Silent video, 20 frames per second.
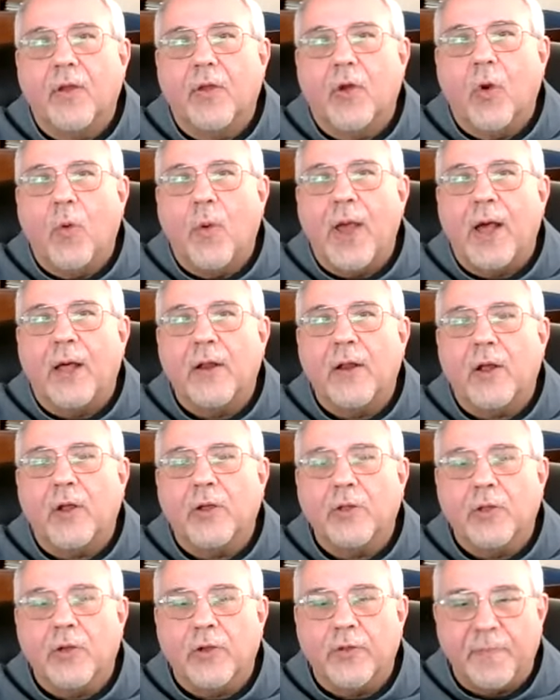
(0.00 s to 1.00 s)
go out a
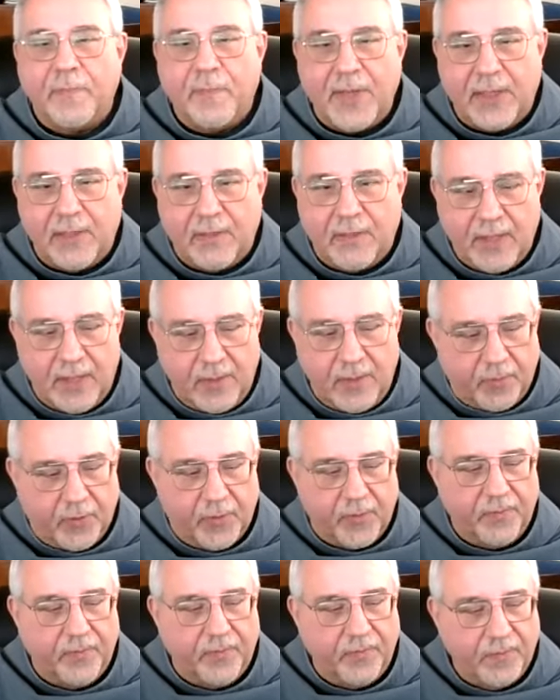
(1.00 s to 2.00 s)
little bit deeper.